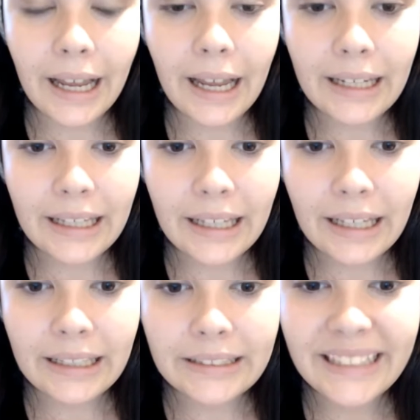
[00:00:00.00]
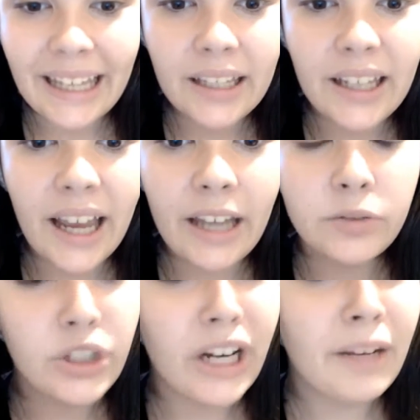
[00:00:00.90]
Is like kind
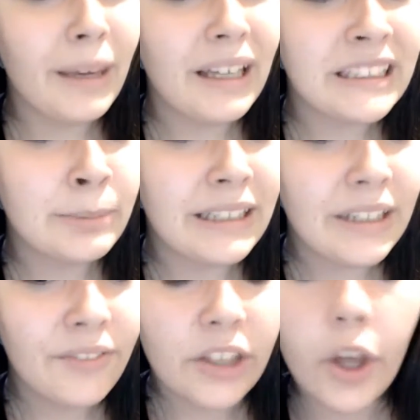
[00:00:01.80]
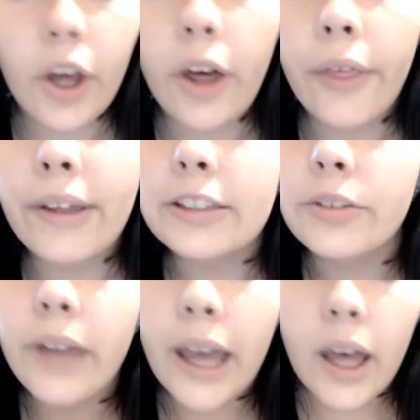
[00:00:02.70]
of trying to make us believe that the earth is
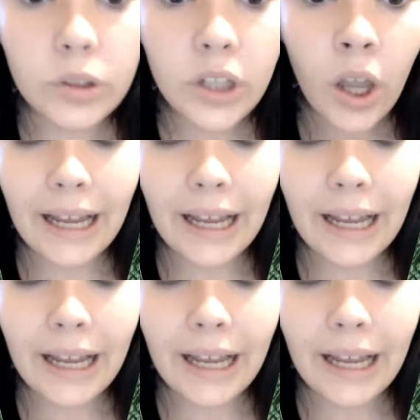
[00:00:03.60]
round.